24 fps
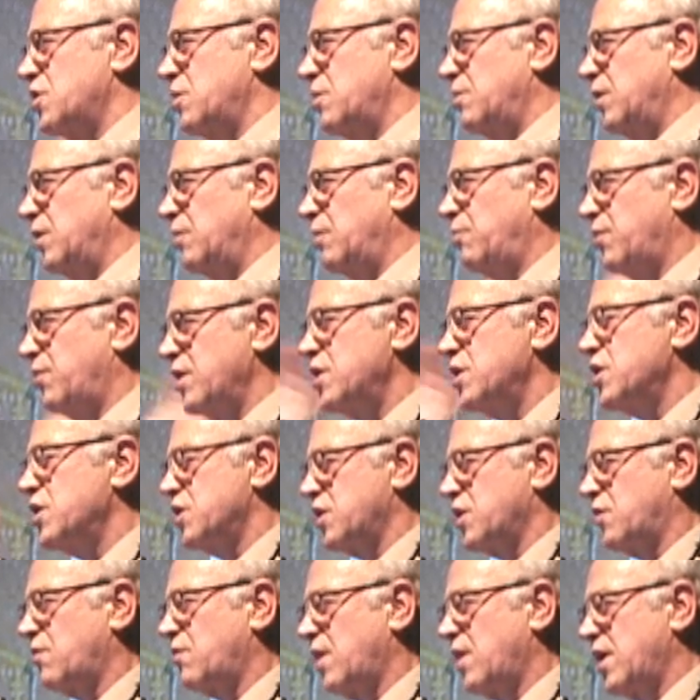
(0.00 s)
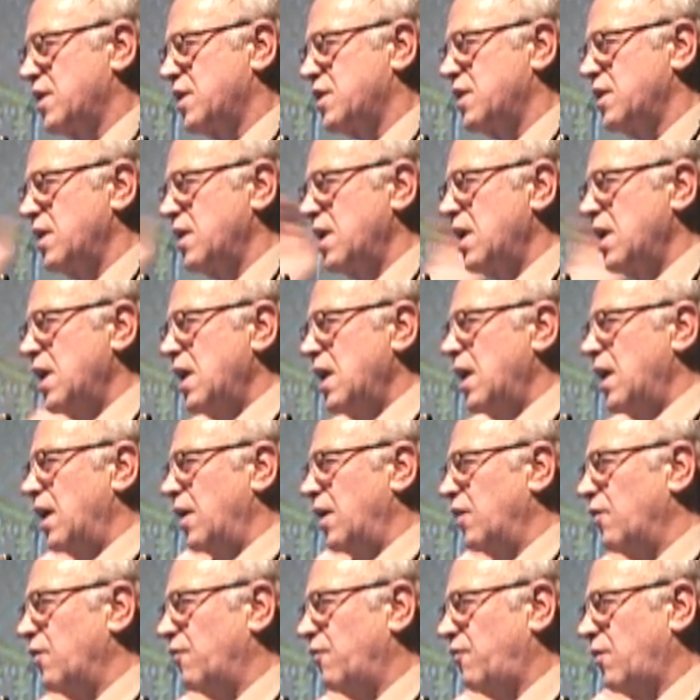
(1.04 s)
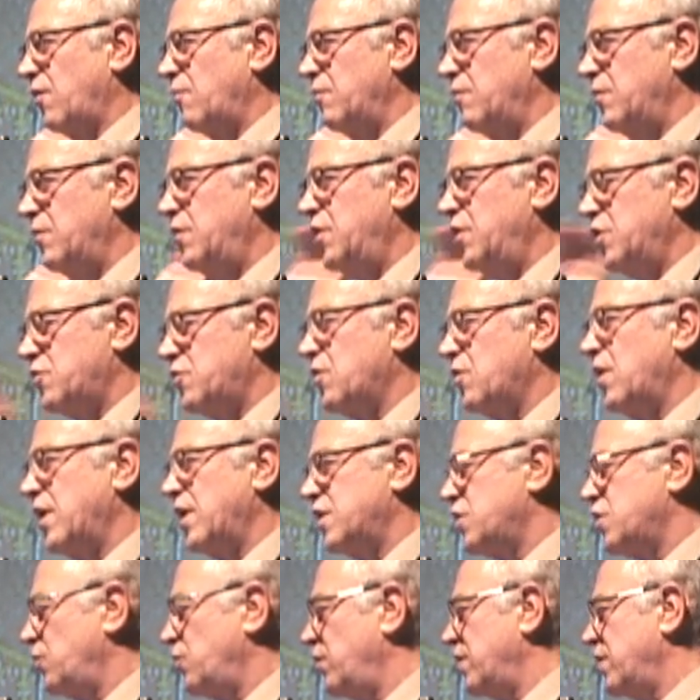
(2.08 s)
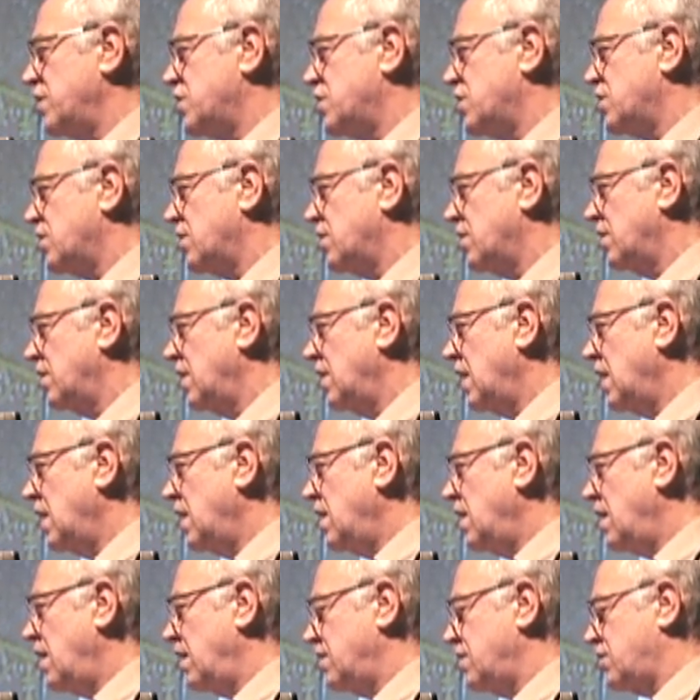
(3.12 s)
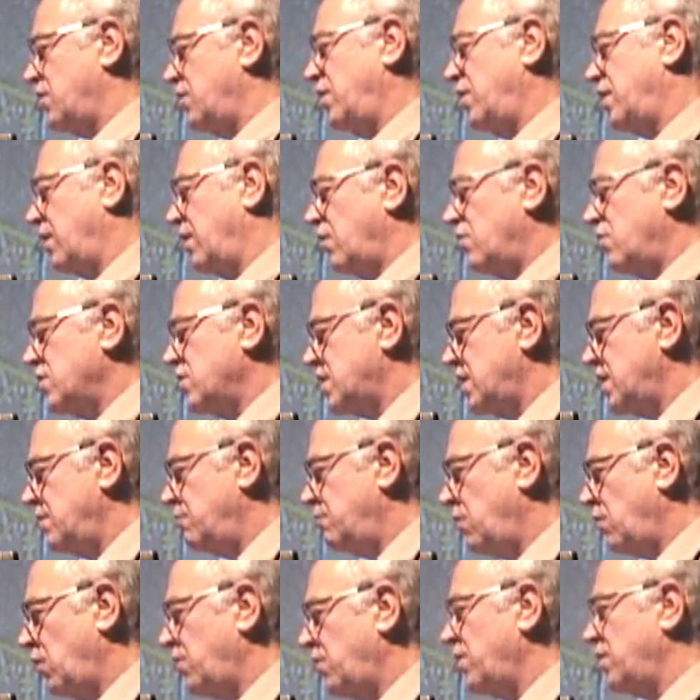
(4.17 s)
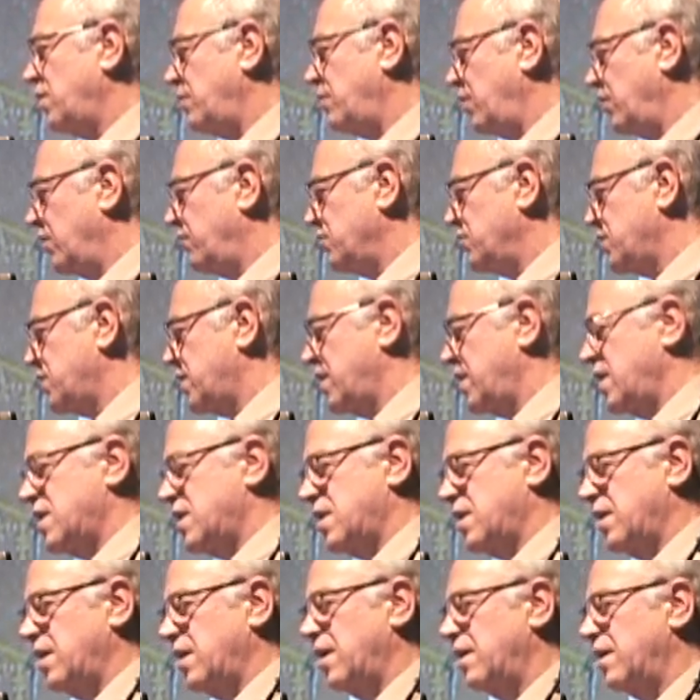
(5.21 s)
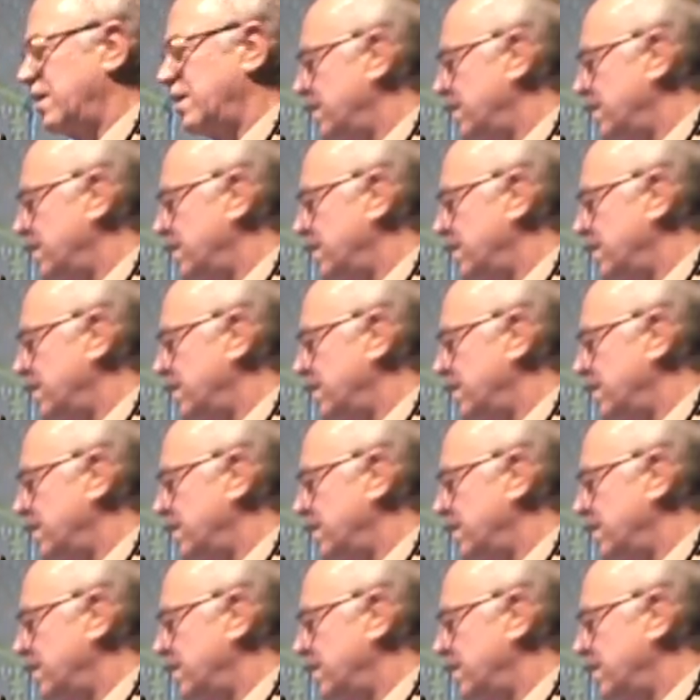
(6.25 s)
to build bridges across, from Detroit to Windsor, so you can go and see both of the beautiful cities in the